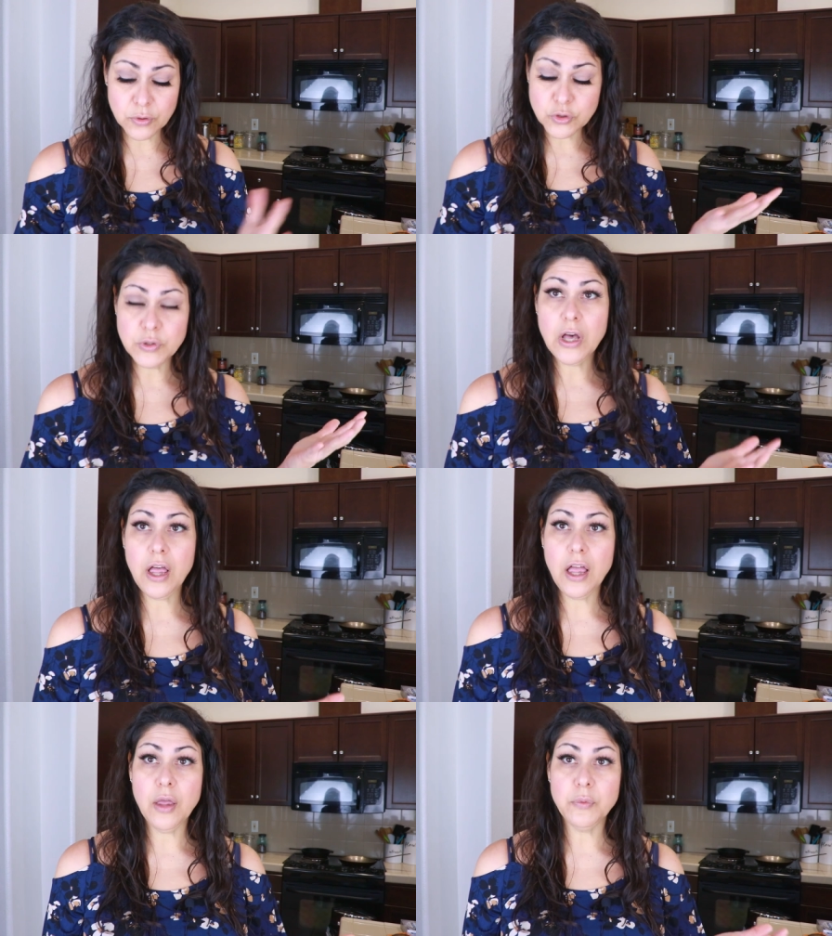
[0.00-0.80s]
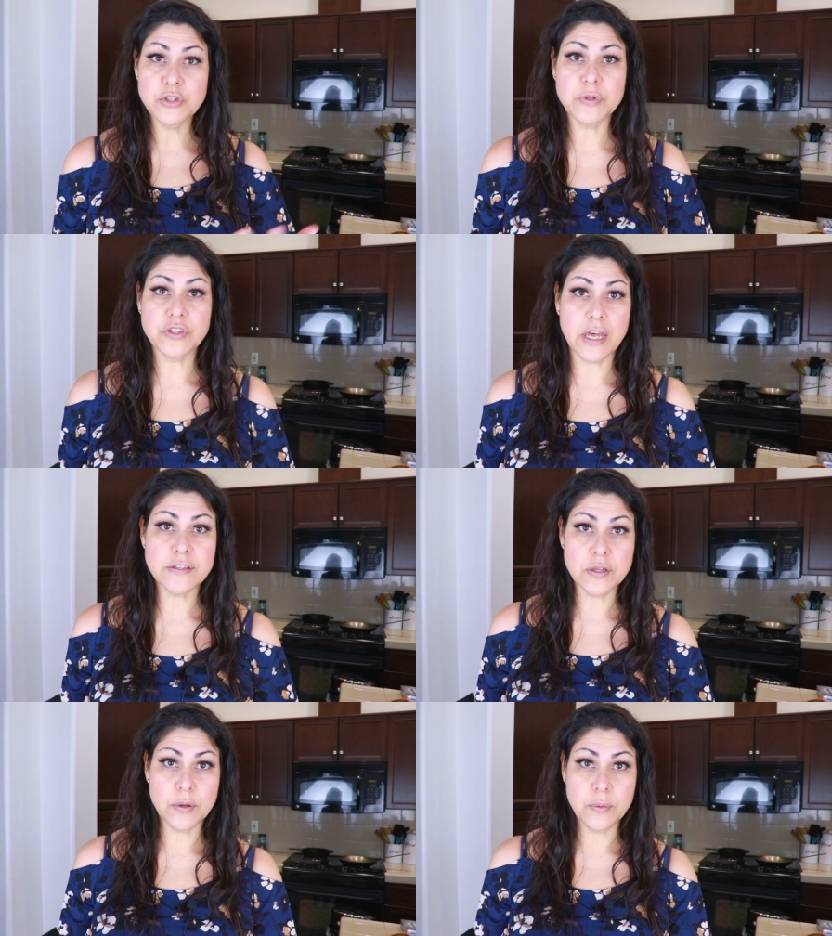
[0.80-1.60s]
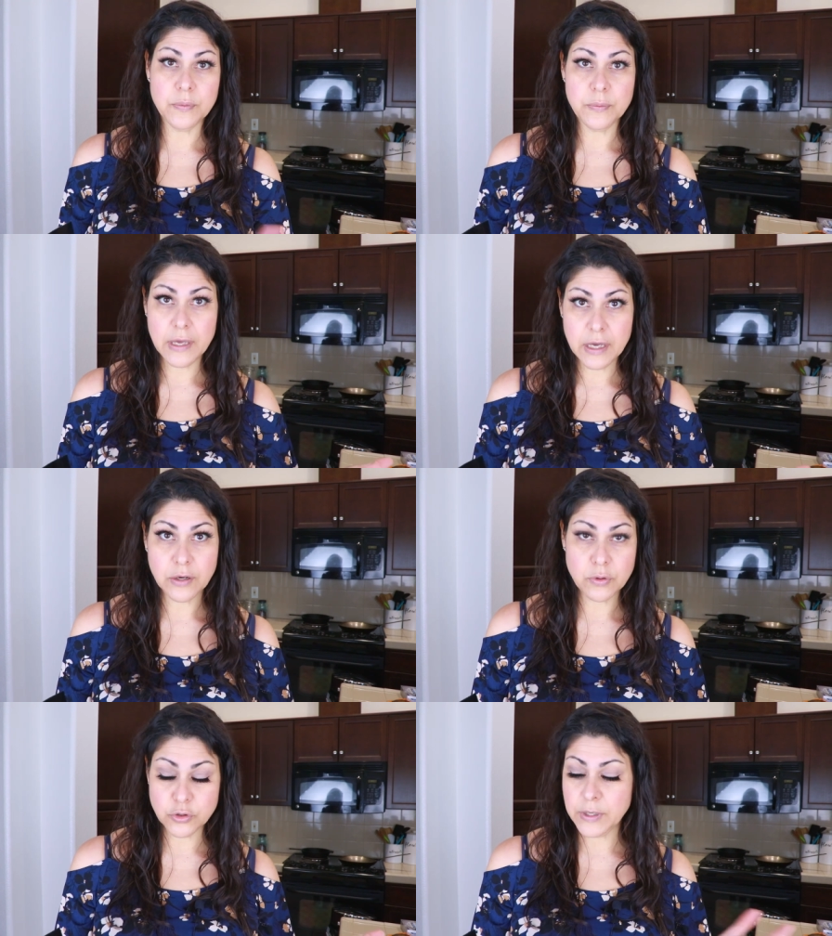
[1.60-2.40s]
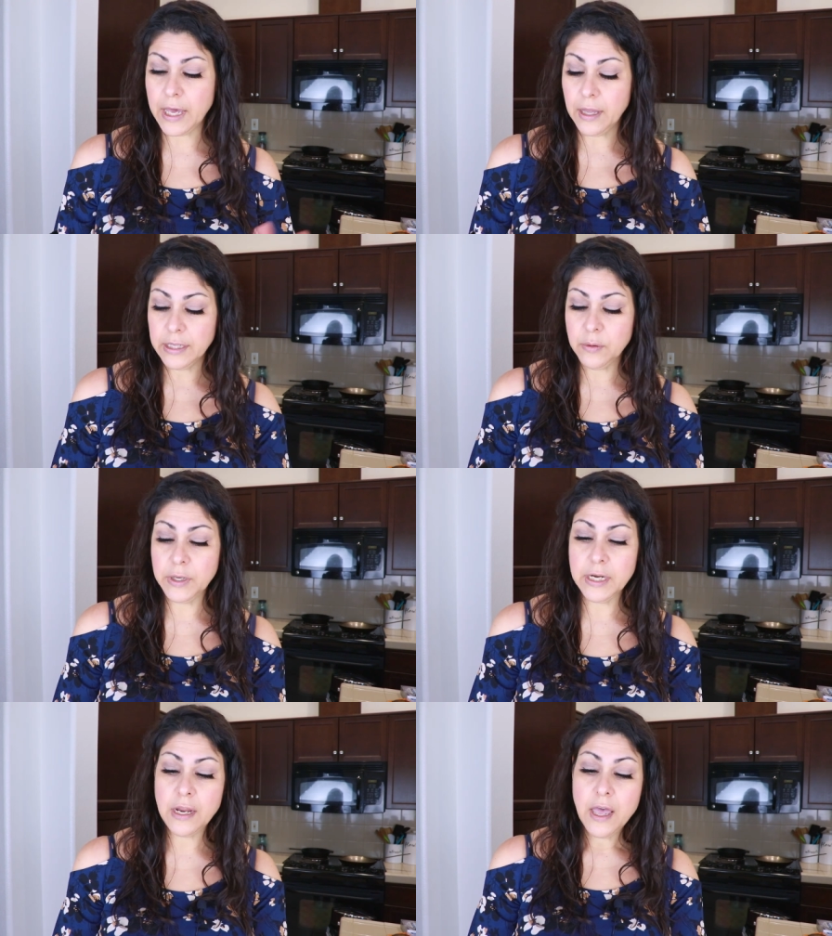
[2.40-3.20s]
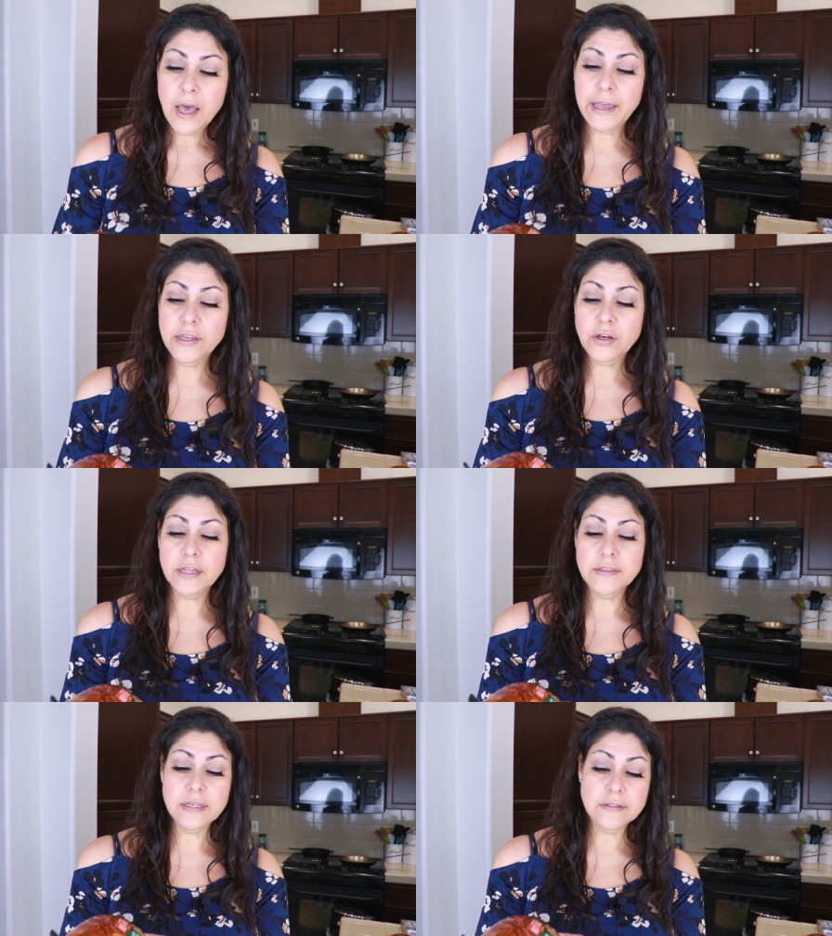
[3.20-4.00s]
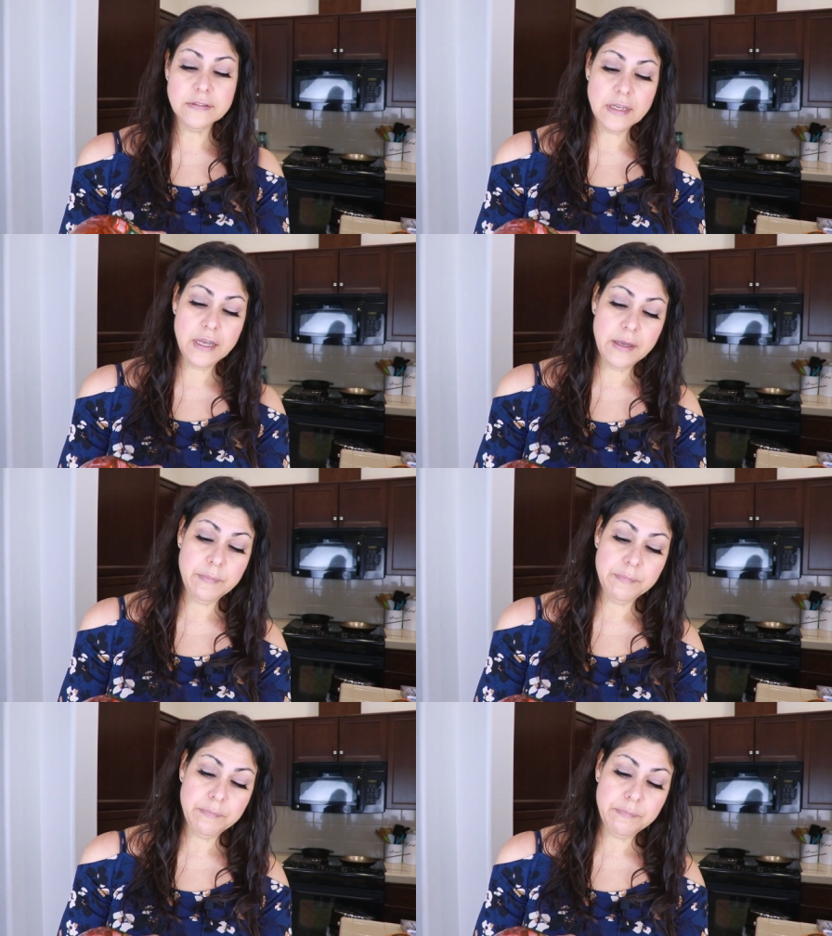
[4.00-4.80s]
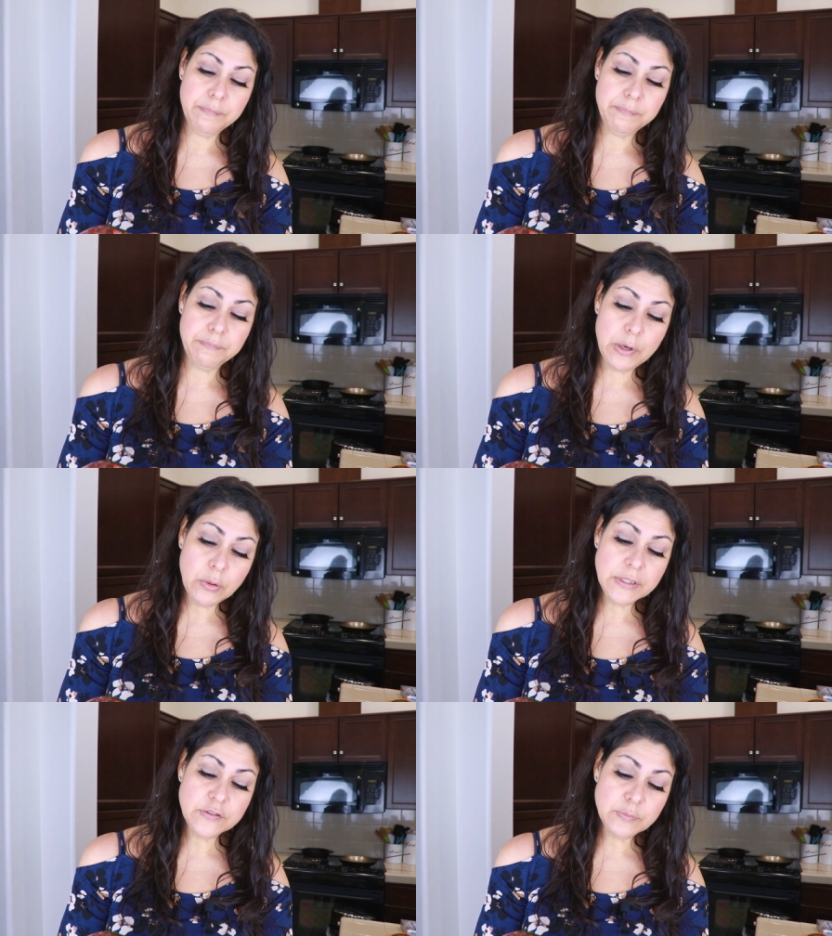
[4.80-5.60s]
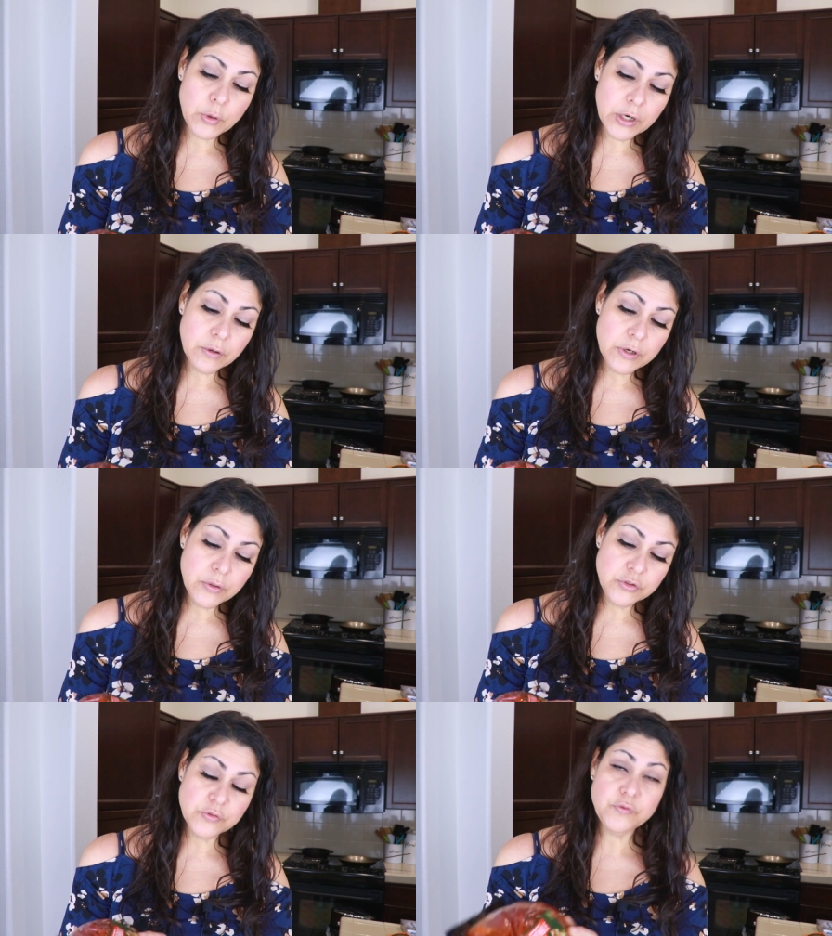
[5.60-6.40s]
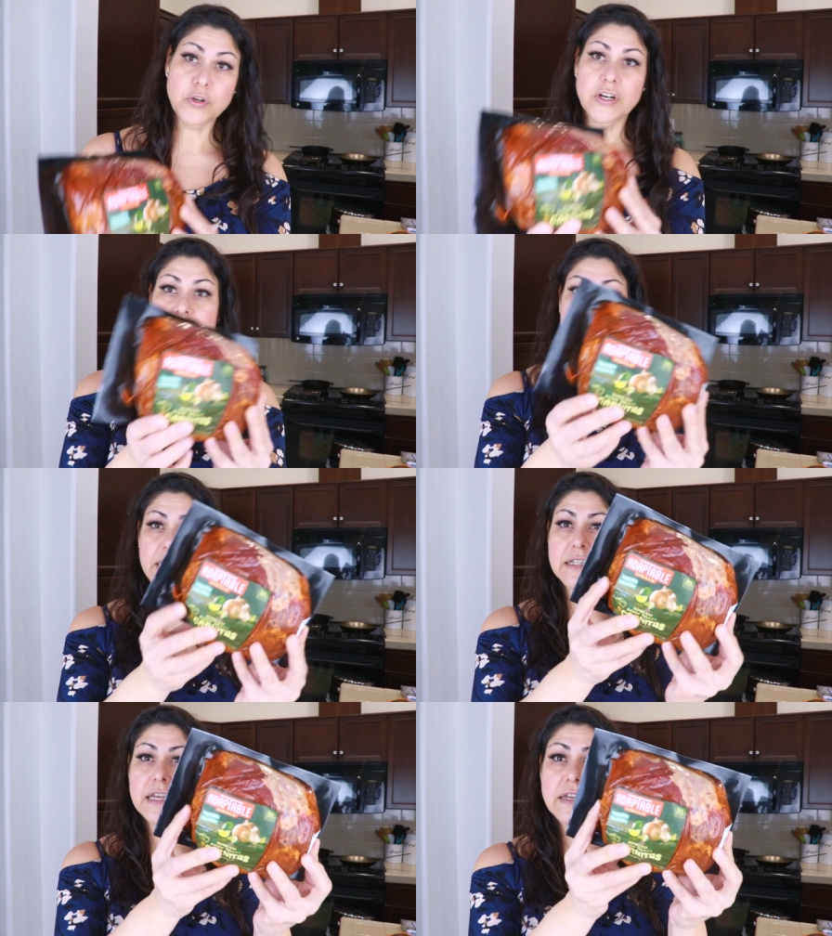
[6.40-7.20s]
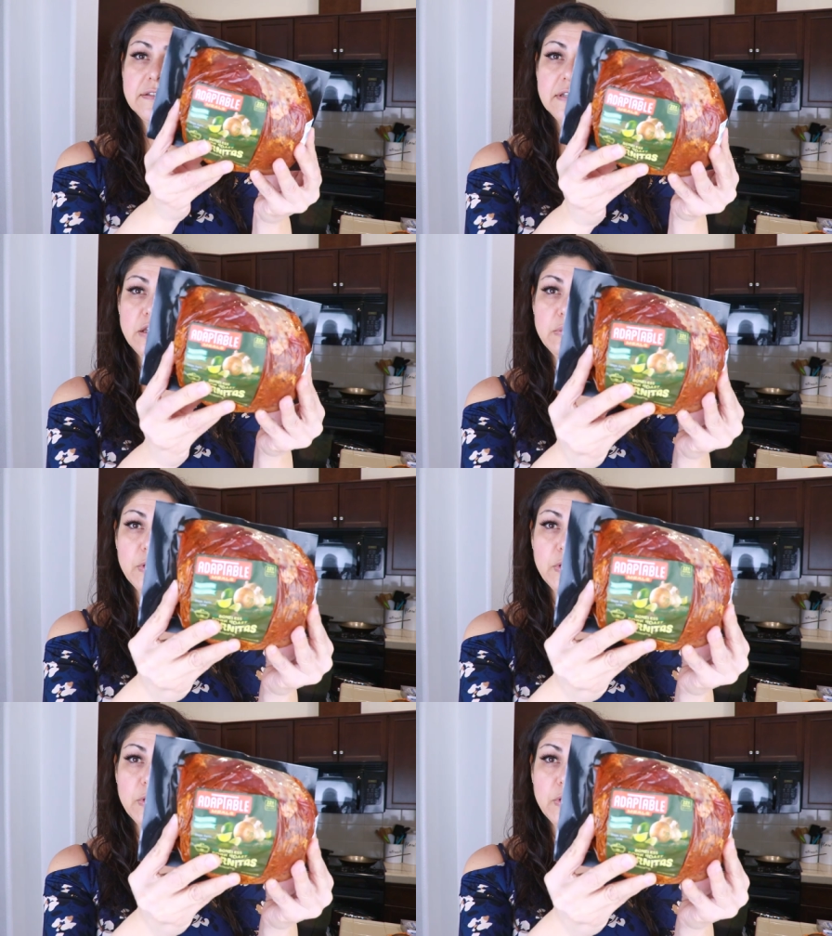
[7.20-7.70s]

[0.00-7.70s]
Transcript: grocery haul, which was also a grocery outlet one, I got this um, boneless pork roast for carnitas that you